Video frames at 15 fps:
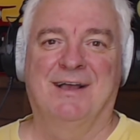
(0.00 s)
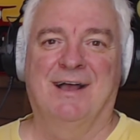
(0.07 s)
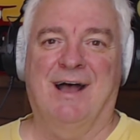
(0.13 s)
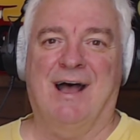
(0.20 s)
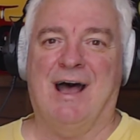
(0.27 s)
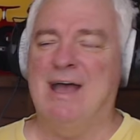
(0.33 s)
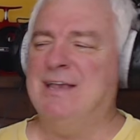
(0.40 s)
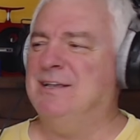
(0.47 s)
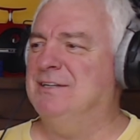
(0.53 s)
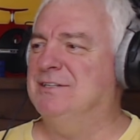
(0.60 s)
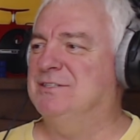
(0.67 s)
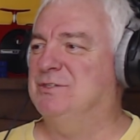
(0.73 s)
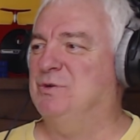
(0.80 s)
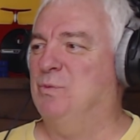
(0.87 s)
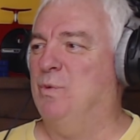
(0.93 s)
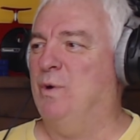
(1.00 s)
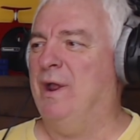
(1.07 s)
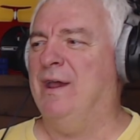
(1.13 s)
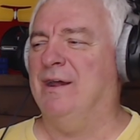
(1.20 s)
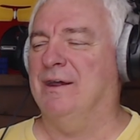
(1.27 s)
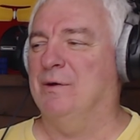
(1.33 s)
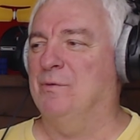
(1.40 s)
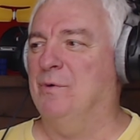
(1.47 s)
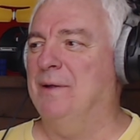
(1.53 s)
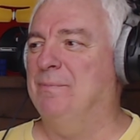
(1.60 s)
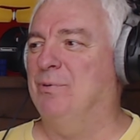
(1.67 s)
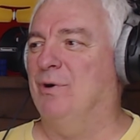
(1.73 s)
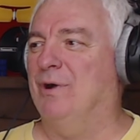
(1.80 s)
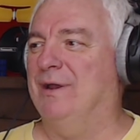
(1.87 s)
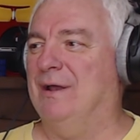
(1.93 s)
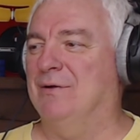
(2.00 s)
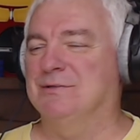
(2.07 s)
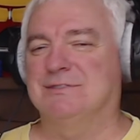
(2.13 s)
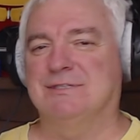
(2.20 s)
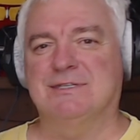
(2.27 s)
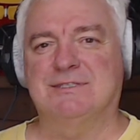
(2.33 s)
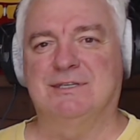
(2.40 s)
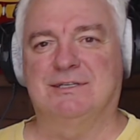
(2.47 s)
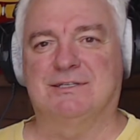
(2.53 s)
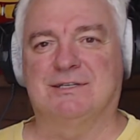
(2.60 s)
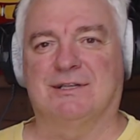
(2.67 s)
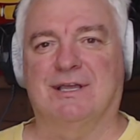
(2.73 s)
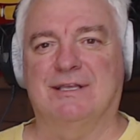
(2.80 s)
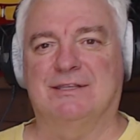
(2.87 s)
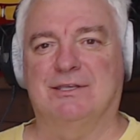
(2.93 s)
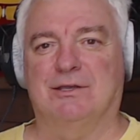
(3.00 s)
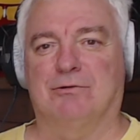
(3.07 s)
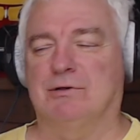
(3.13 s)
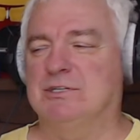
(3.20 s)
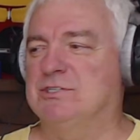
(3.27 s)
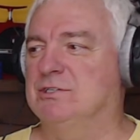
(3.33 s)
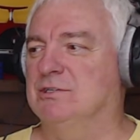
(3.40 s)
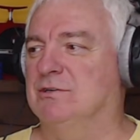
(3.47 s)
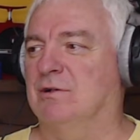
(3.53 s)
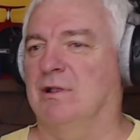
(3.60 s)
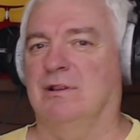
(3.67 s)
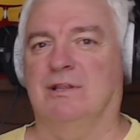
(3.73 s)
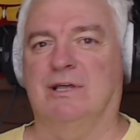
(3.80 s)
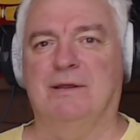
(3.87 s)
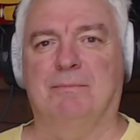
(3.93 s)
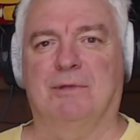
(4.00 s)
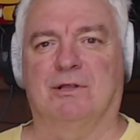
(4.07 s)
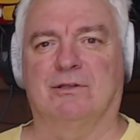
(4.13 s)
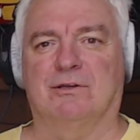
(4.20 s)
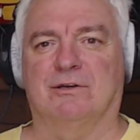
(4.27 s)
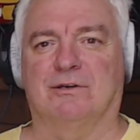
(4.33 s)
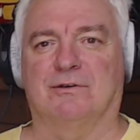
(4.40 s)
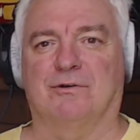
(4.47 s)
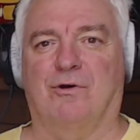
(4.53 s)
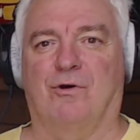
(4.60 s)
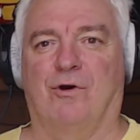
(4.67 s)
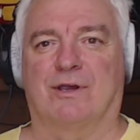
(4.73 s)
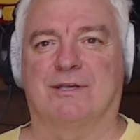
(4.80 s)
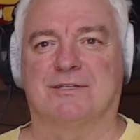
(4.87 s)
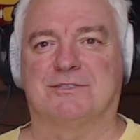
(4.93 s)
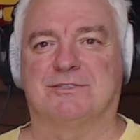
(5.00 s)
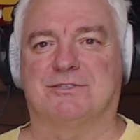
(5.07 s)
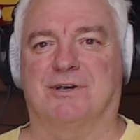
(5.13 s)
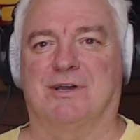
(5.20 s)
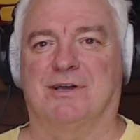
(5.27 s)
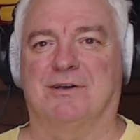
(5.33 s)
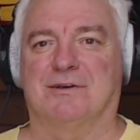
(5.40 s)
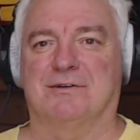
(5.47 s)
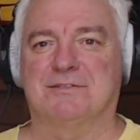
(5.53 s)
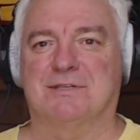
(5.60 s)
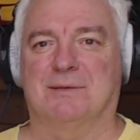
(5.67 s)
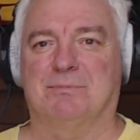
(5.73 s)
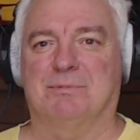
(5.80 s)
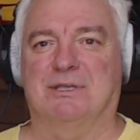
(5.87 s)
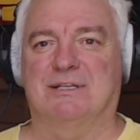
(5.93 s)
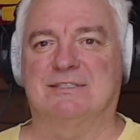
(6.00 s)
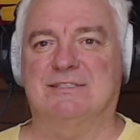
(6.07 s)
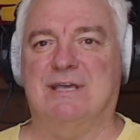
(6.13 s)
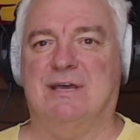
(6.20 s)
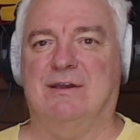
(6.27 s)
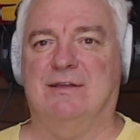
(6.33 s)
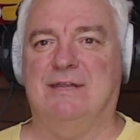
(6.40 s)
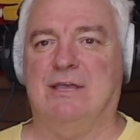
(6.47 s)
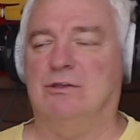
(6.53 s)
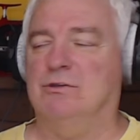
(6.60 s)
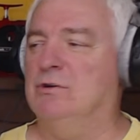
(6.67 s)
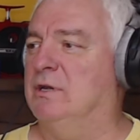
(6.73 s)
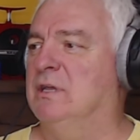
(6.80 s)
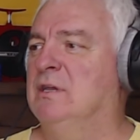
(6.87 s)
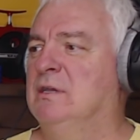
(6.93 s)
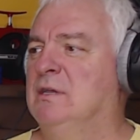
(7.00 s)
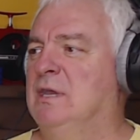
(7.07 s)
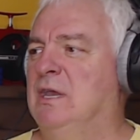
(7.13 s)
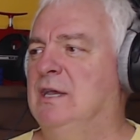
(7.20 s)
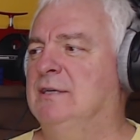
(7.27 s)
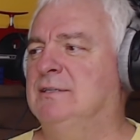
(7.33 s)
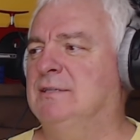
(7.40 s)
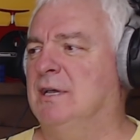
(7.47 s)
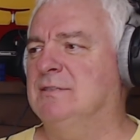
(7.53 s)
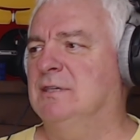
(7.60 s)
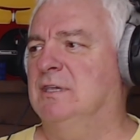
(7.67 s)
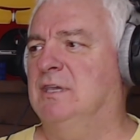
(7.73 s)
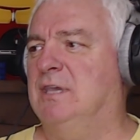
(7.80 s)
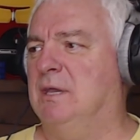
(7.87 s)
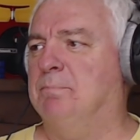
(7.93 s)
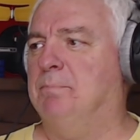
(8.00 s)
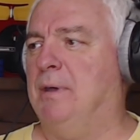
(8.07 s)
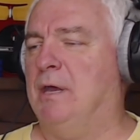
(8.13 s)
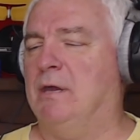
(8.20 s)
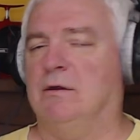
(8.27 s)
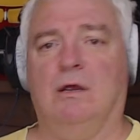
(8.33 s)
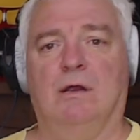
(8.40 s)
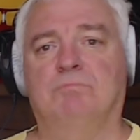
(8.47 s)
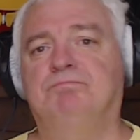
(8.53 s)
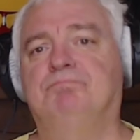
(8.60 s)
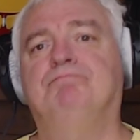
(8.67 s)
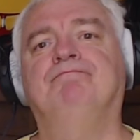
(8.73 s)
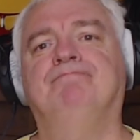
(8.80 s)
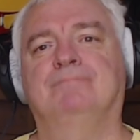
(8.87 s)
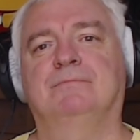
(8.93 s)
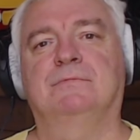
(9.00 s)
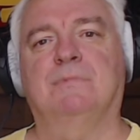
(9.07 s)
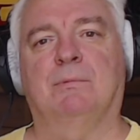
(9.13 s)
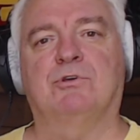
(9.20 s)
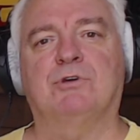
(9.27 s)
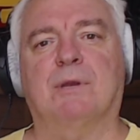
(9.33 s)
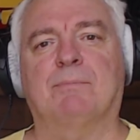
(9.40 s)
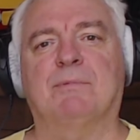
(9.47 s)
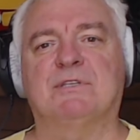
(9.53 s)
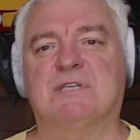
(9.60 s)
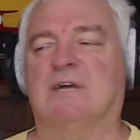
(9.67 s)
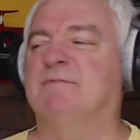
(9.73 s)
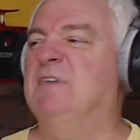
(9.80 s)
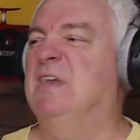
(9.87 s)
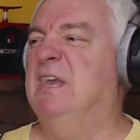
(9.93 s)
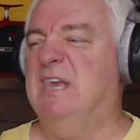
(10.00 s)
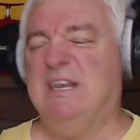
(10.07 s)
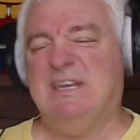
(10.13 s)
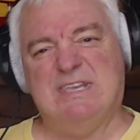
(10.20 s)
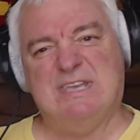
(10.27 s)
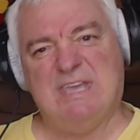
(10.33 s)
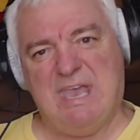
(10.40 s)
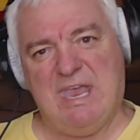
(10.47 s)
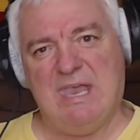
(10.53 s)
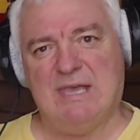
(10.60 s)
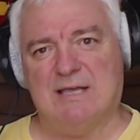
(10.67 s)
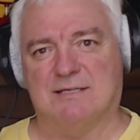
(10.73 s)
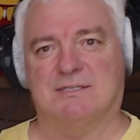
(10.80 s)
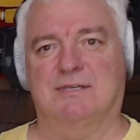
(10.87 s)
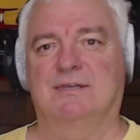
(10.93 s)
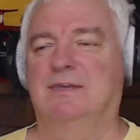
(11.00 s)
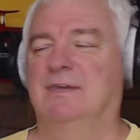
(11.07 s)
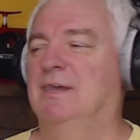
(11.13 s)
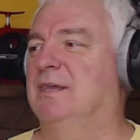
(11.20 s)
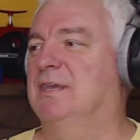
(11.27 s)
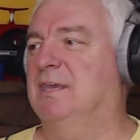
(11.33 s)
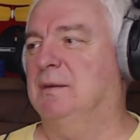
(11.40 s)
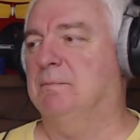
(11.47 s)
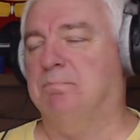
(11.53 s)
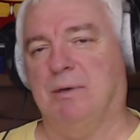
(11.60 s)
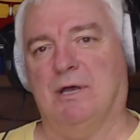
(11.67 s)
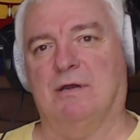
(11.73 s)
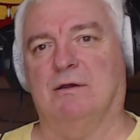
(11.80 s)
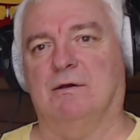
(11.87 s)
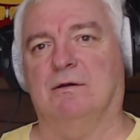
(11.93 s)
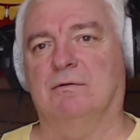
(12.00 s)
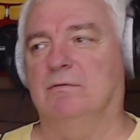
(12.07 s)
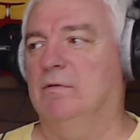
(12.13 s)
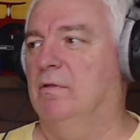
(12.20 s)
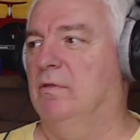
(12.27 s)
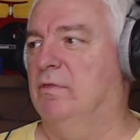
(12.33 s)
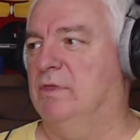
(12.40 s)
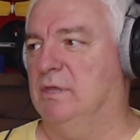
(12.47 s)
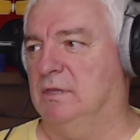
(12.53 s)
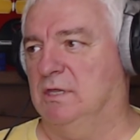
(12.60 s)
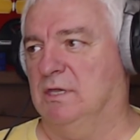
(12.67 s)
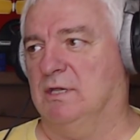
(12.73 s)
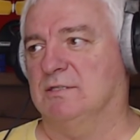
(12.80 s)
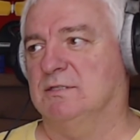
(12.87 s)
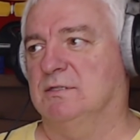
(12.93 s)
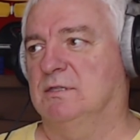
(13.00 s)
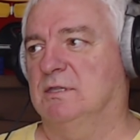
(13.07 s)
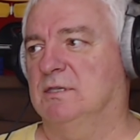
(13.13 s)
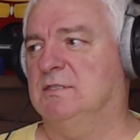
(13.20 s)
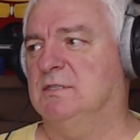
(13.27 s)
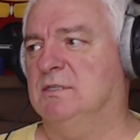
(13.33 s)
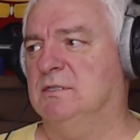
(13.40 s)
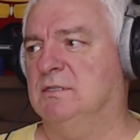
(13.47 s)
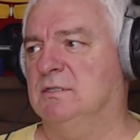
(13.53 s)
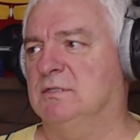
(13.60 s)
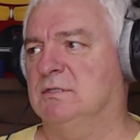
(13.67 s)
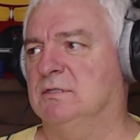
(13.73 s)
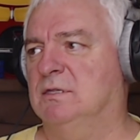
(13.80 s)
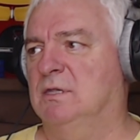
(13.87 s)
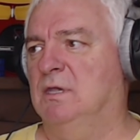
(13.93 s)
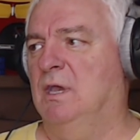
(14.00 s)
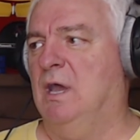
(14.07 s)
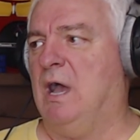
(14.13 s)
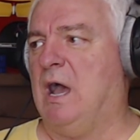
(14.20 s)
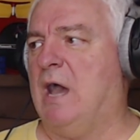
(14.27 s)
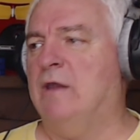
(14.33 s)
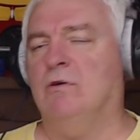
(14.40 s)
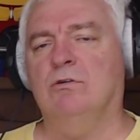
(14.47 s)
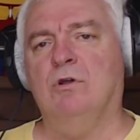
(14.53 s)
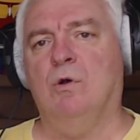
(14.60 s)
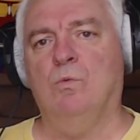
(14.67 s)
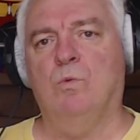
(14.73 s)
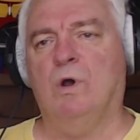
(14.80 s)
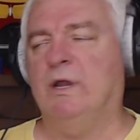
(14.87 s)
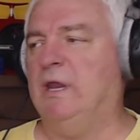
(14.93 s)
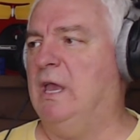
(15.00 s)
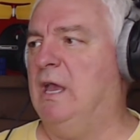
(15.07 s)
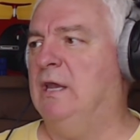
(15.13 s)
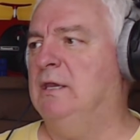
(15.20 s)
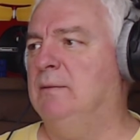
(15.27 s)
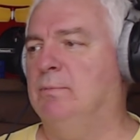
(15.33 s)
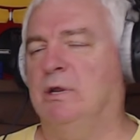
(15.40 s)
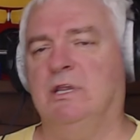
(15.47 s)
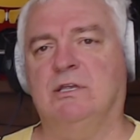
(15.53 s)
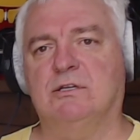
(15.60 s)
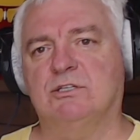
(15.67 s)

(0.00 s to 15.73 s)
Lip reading: I could swear at one point I was listening to like the original Glenn Miller orchestra or something. It sounded that good. It doesn't get better. Oh, let me correct myself. It can't get better than this. This is, I don't know what anybody could